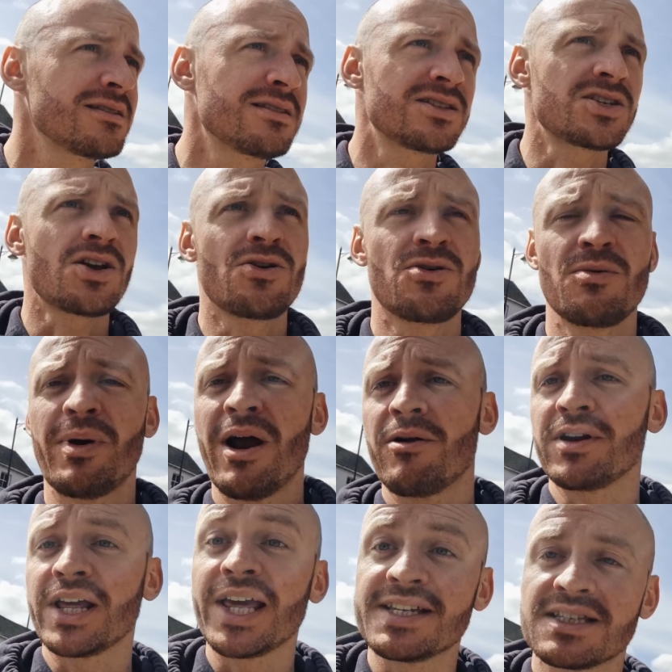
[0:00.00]
so
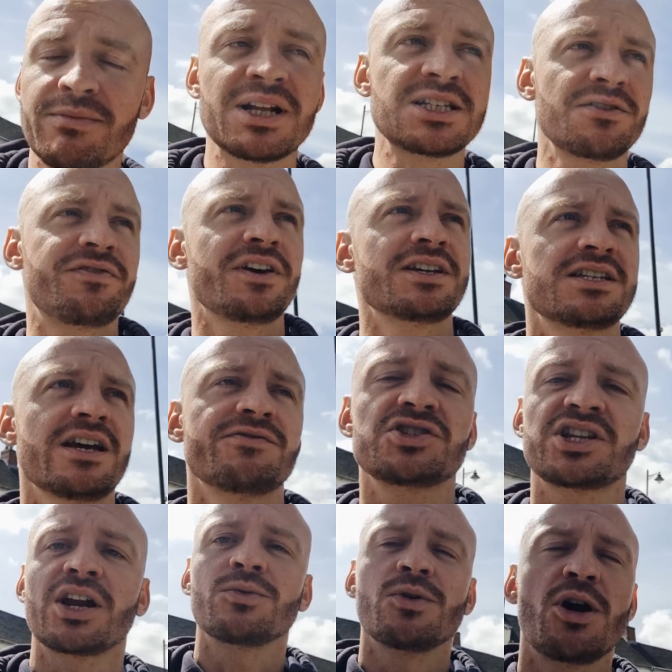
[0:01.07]
apparently he's the man to fix it. I've
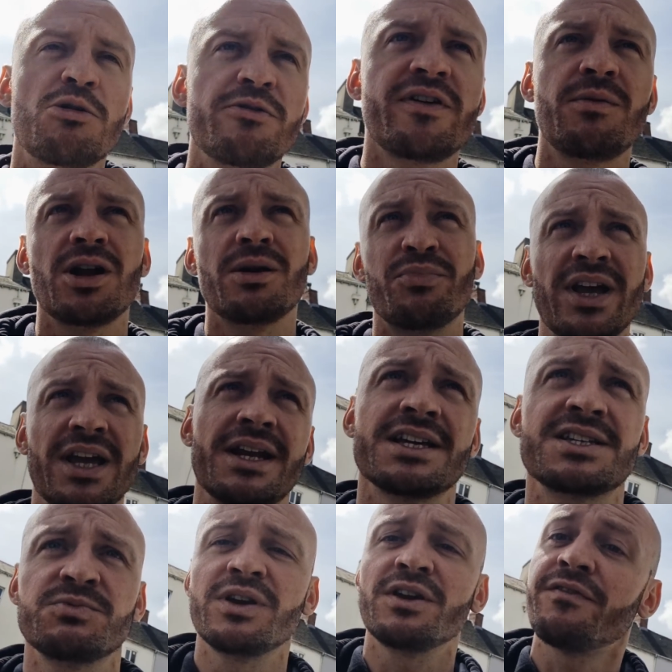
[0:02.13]
just had a word with him, gonna bring it
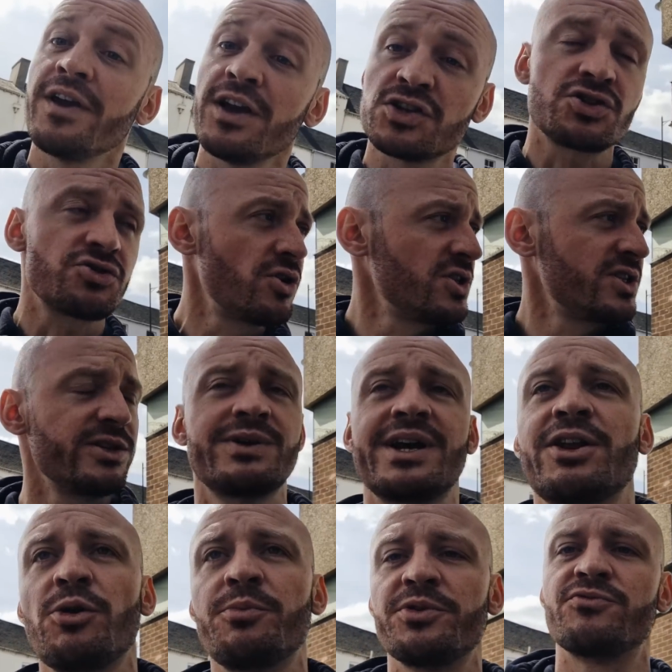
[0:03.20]
next week. Fingers crossed, he'll
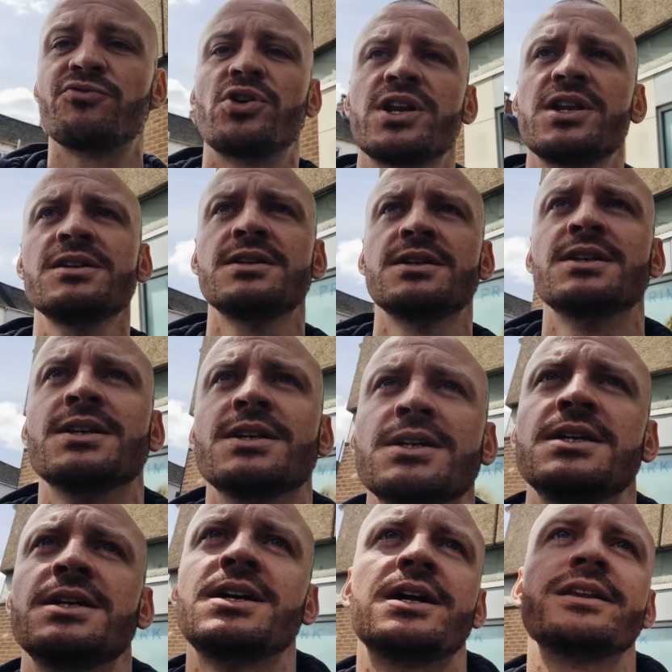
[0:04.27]
get it up and running.
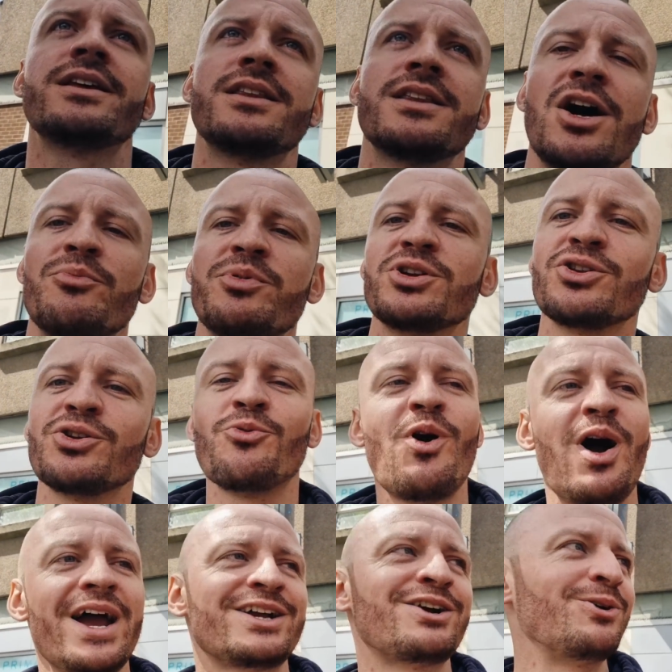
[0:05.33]
And then that'll be another
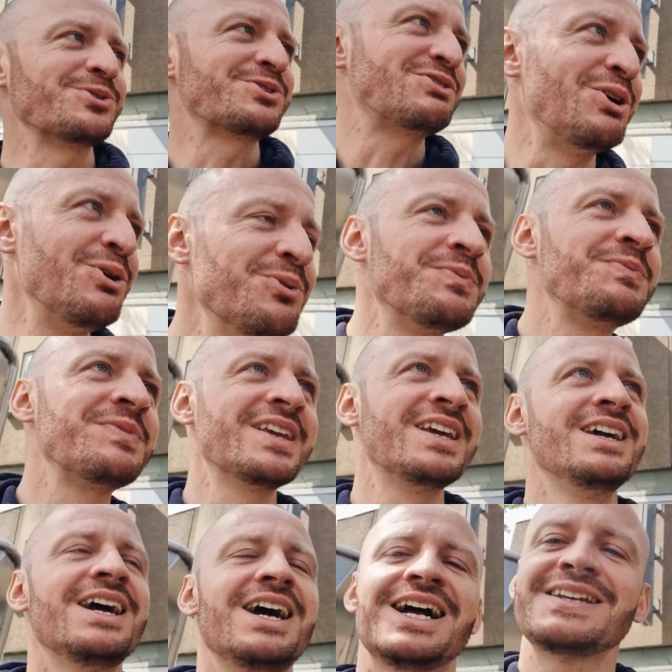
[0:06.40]
white console.
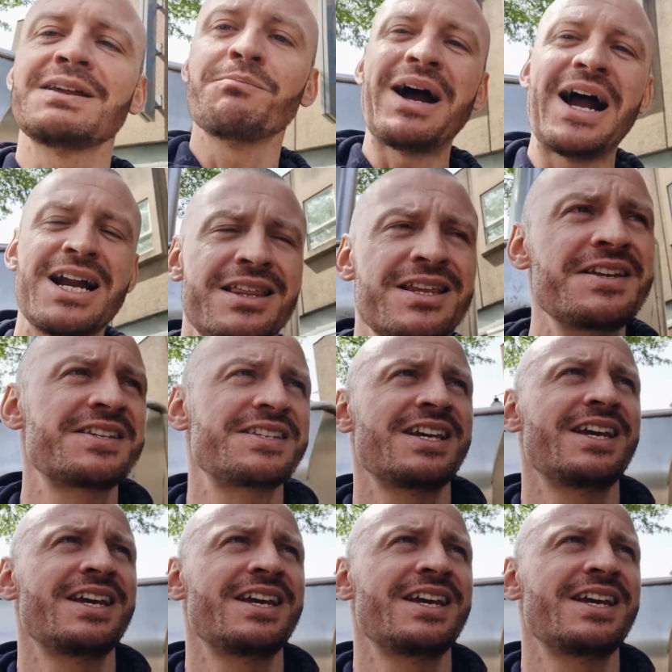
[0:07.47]
I didn't buy anything in